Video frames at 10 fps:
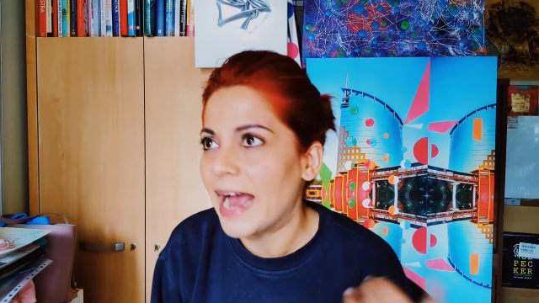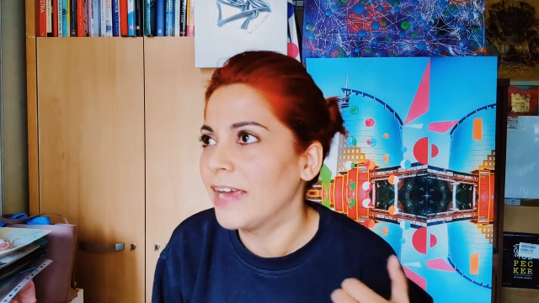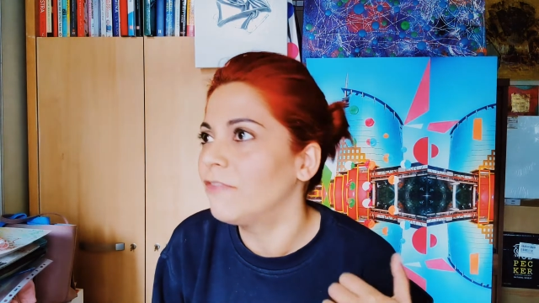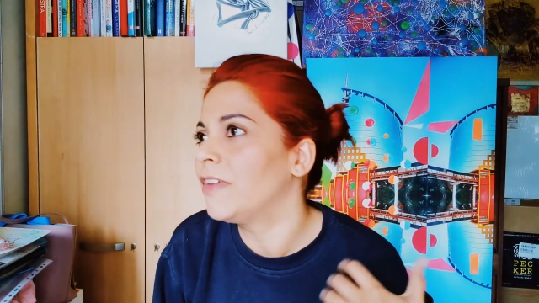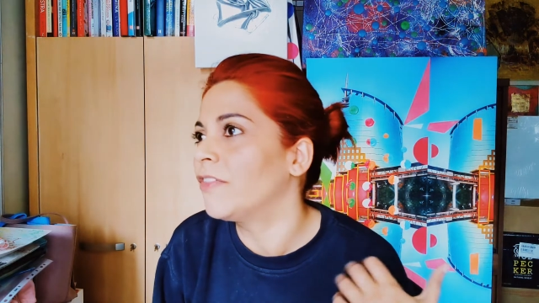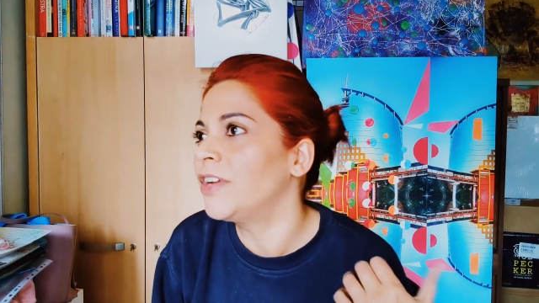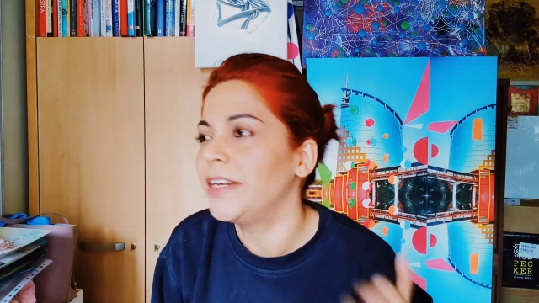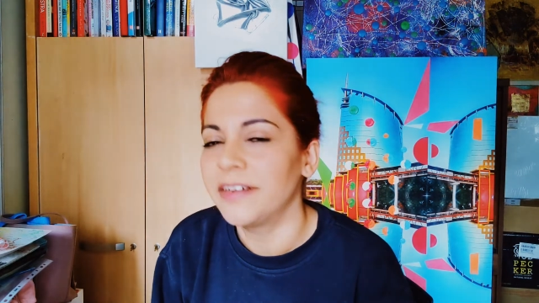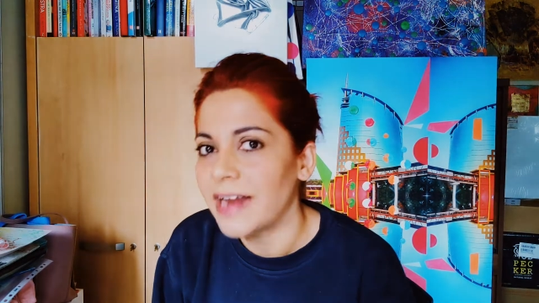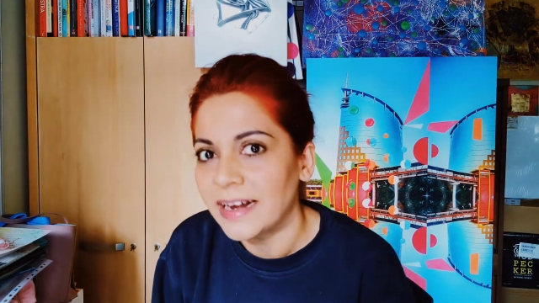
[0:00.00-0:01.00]
I have never
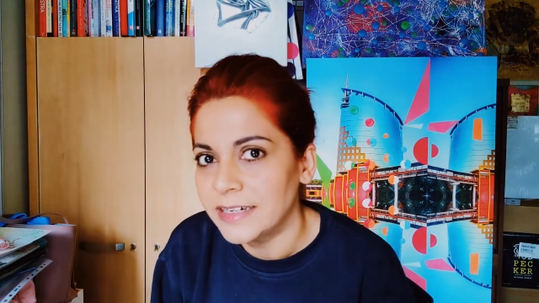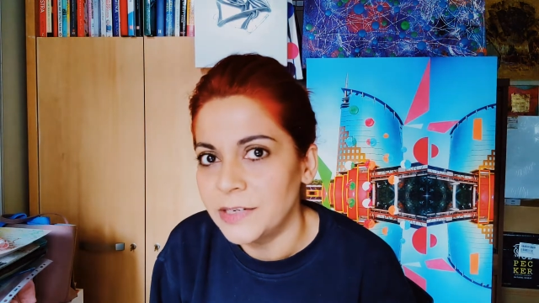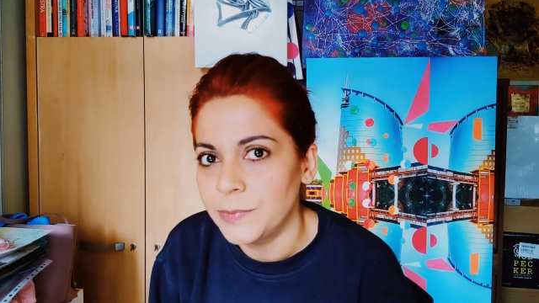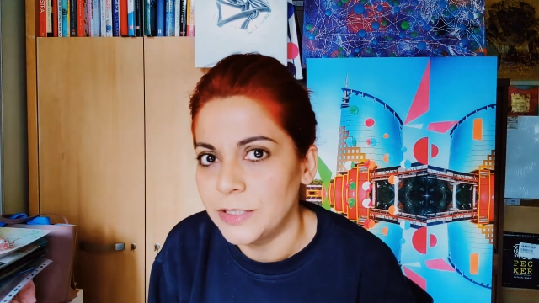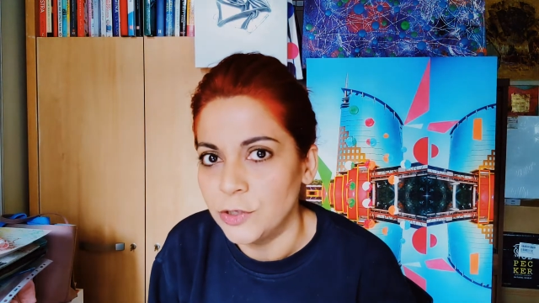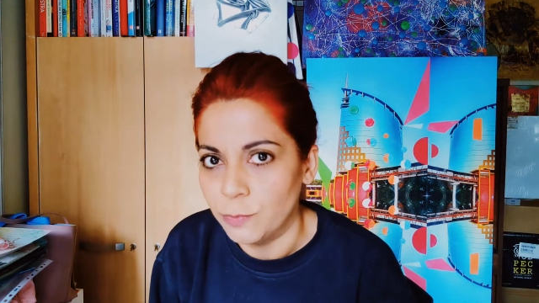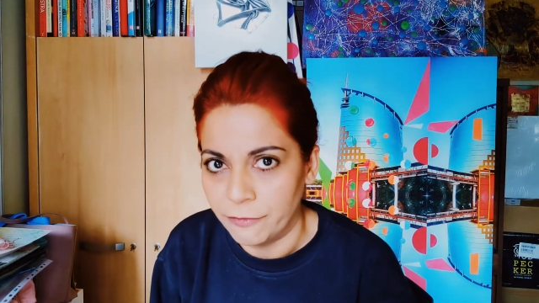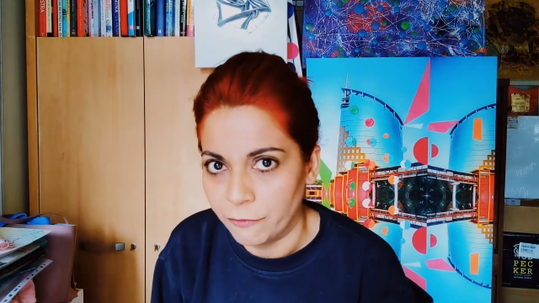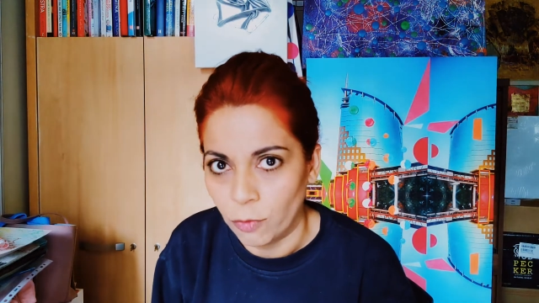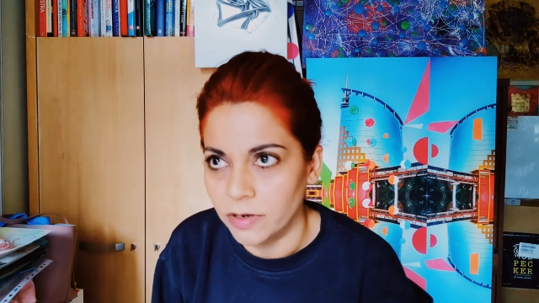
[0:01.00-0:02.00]
interacted with you
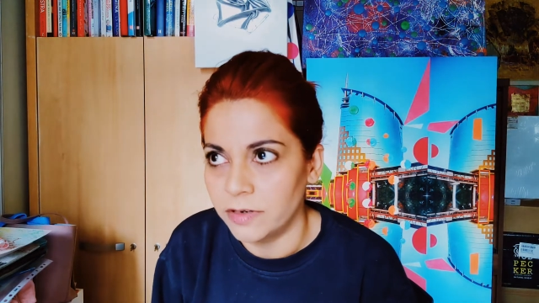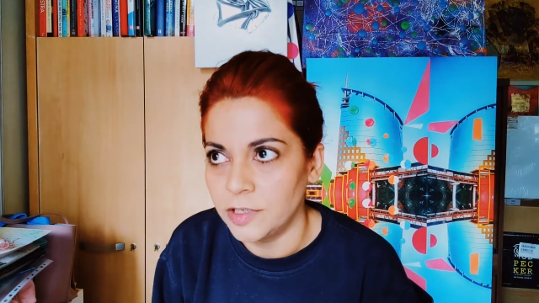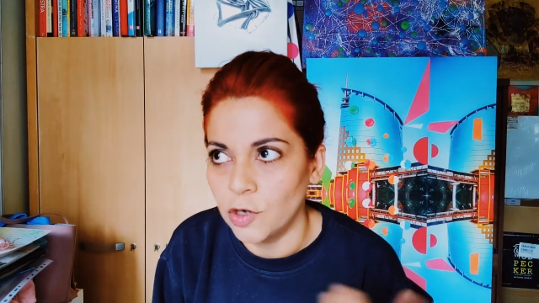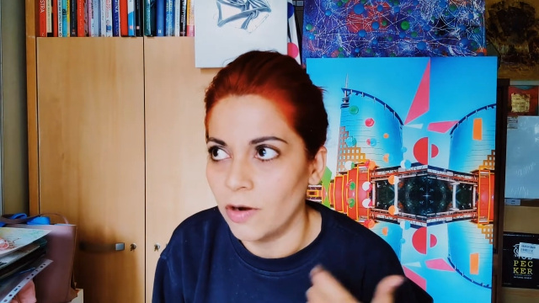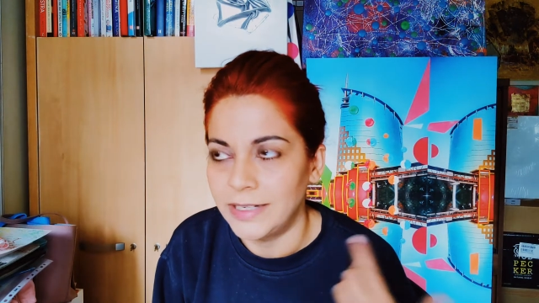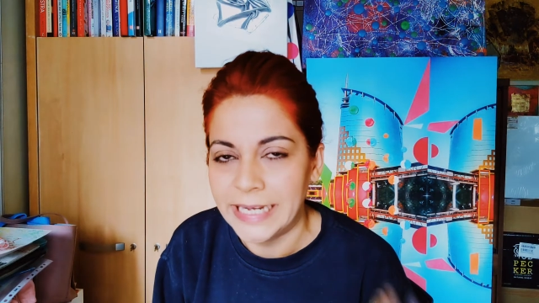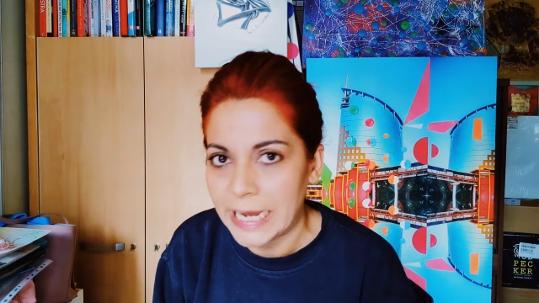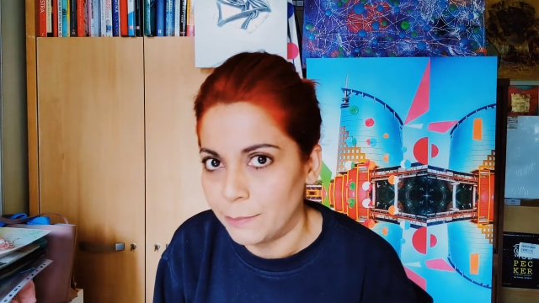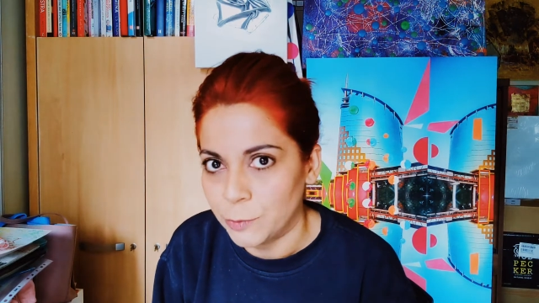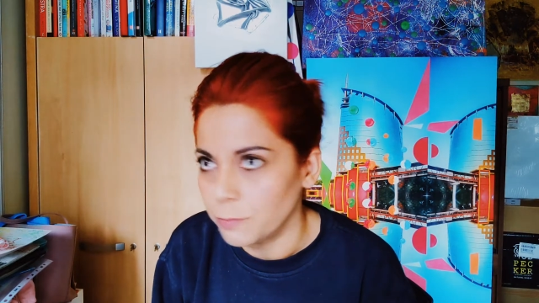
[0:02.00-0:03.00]
before your
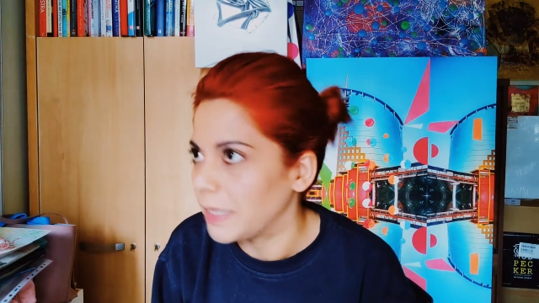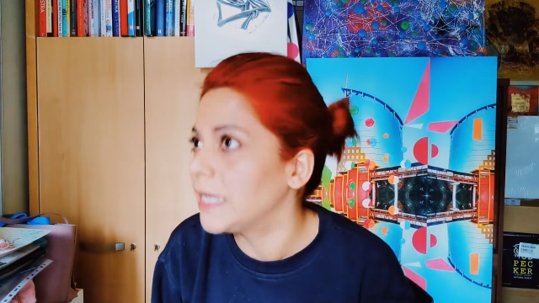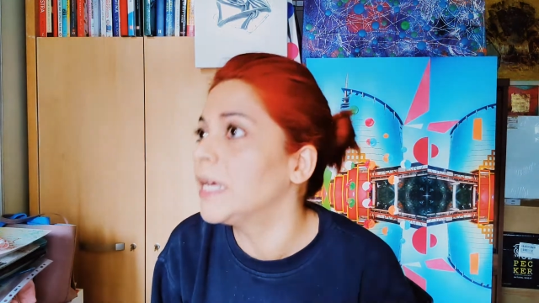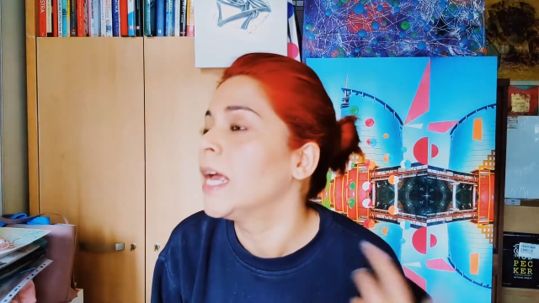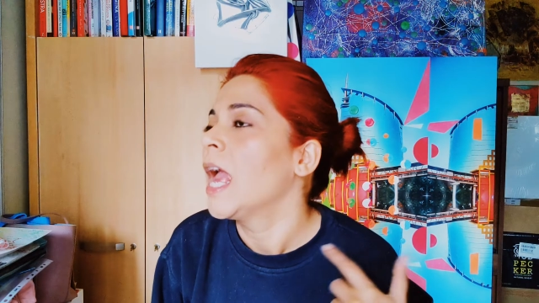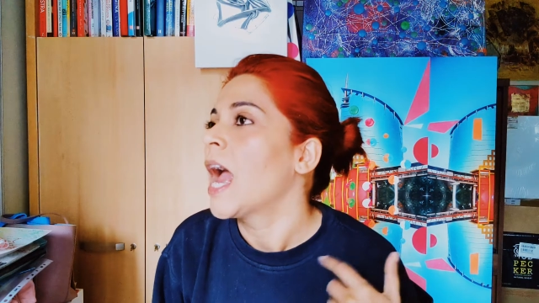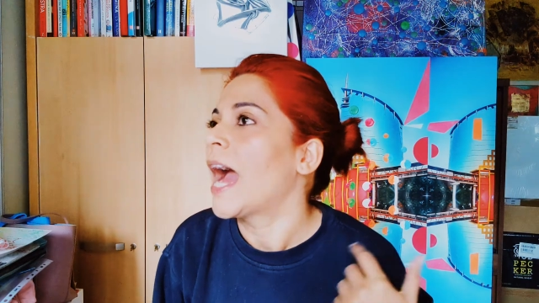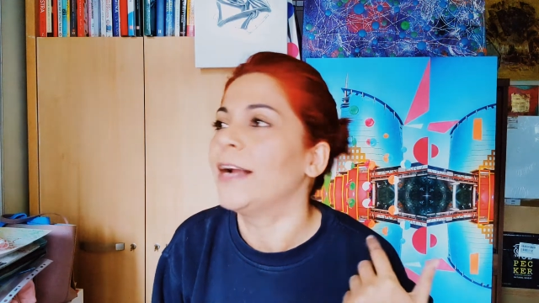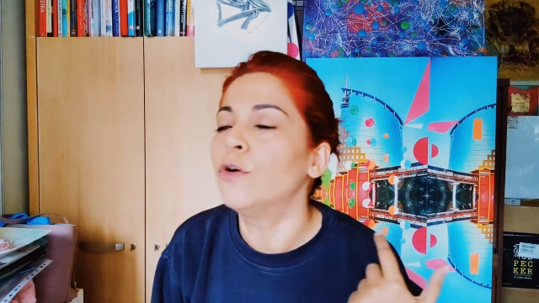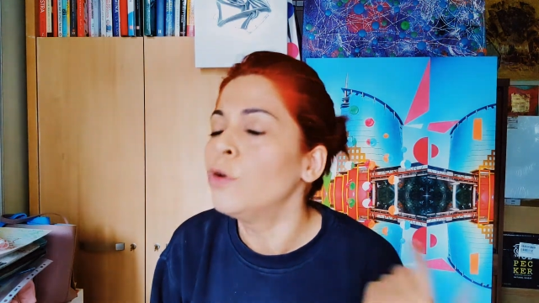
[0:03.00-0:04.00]
DM to me.
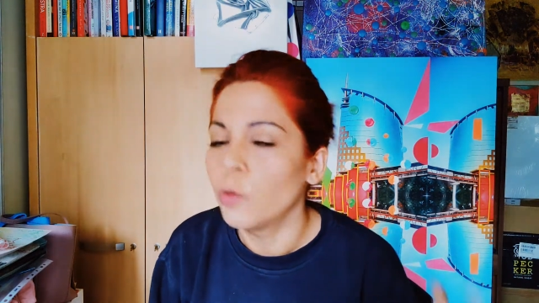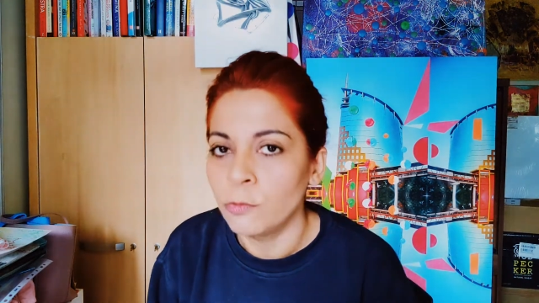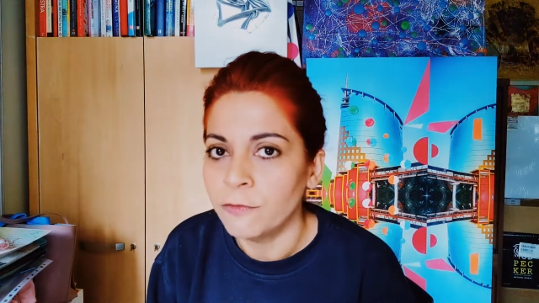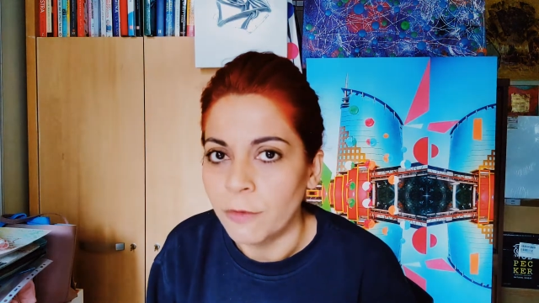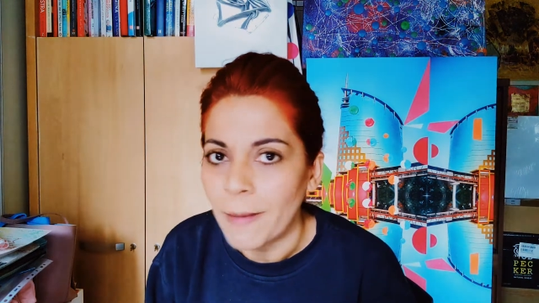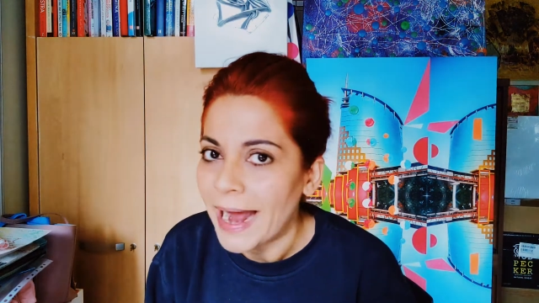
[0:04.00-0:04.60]
I don't know you from